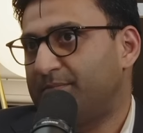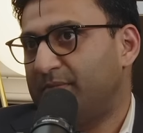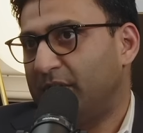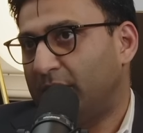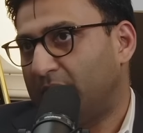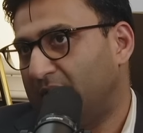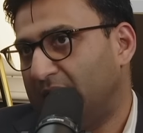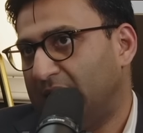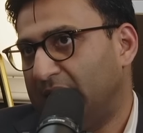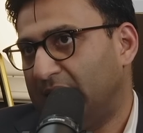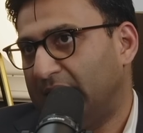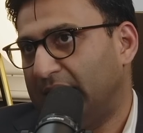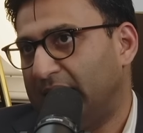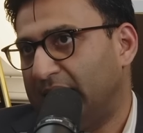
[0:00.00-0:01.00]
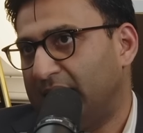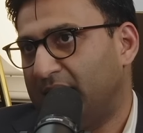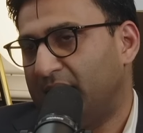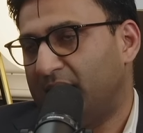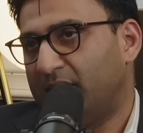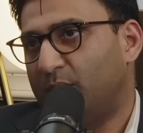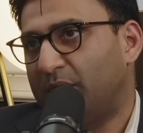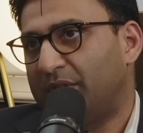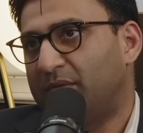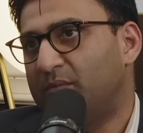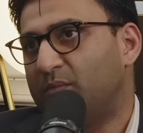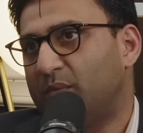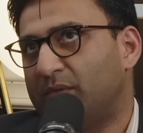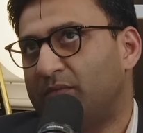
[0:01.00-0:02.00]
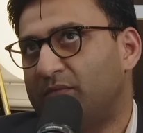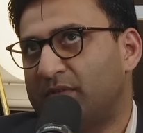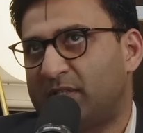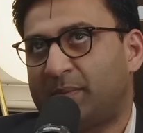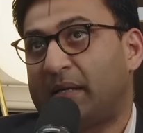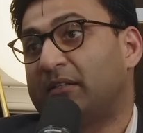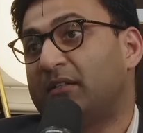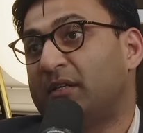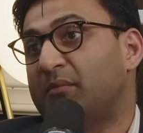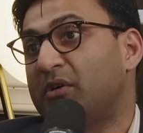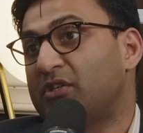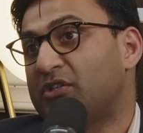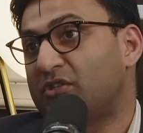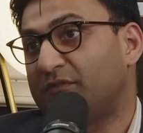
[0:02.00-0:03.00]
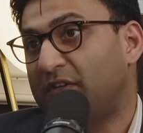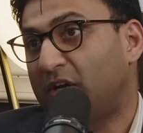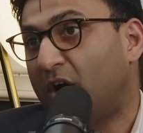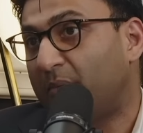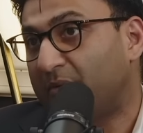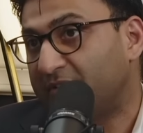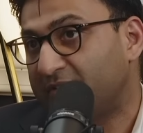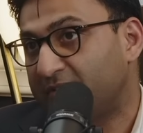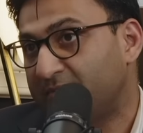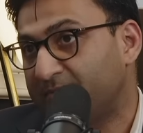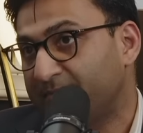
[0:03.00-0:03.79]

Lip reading: with respect to the emergence of e-commerce.